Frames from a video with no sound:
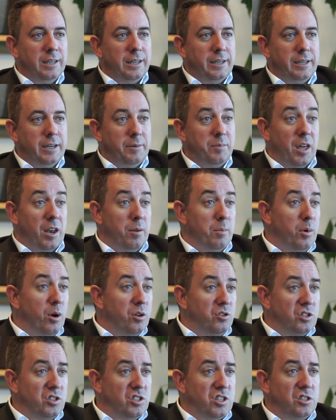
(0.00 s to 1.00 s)

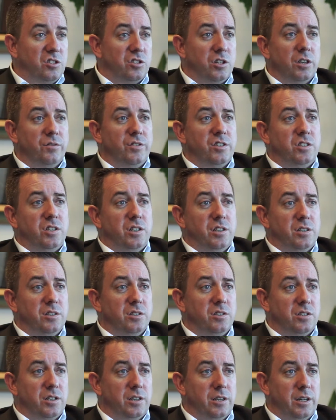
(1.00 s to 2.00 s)
emergency
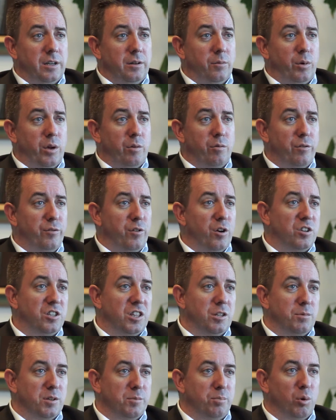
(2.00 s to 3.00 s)
services, we refer
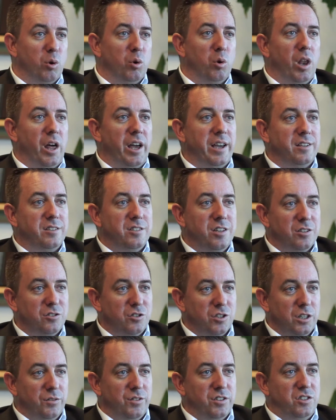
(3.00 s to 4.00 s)
to them as blue light
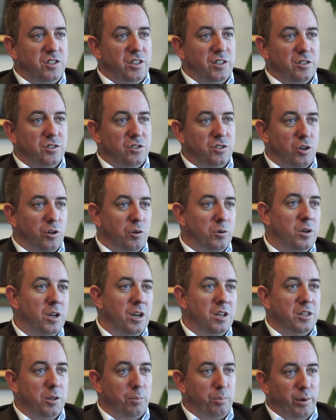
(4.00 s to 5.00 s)
services, so
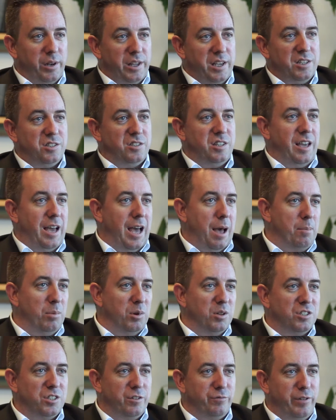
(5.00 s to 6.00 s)
the police, the
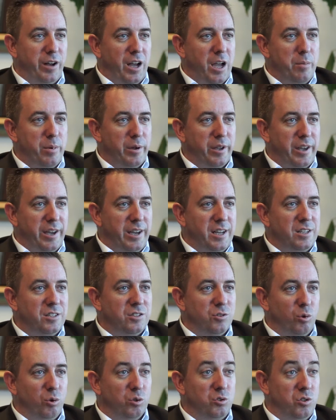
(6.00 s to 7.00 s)
ambulance, the fire
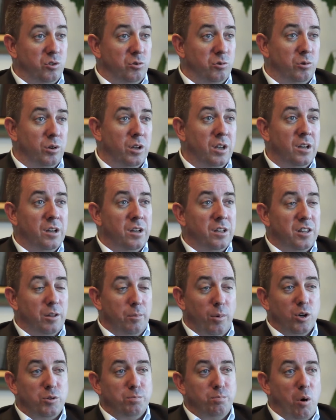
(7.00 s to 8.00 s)
brigades, or to
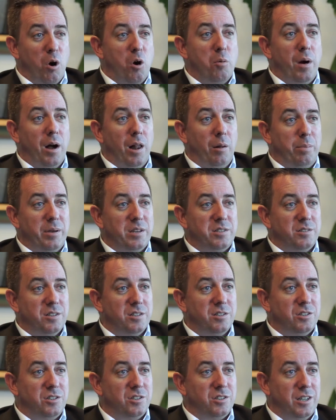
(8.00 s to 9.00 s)
the most mobile
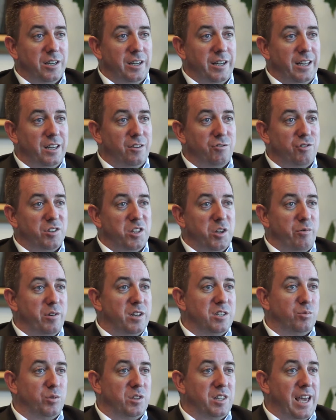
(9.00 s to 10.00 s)
business industry there
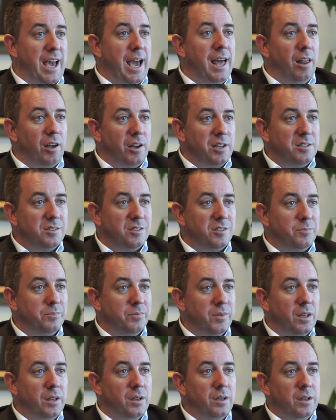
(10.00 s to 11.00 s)
is with the airlines.
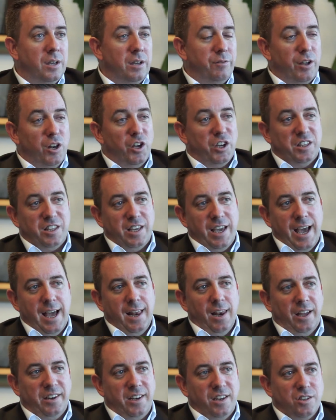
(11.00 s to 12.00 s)
If I look at the
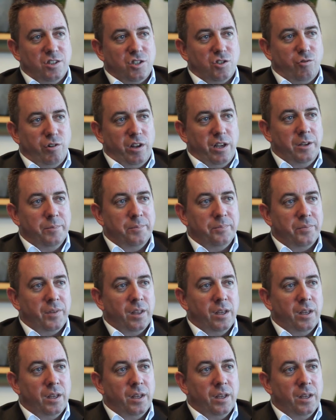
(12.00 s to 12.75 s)
airline industry,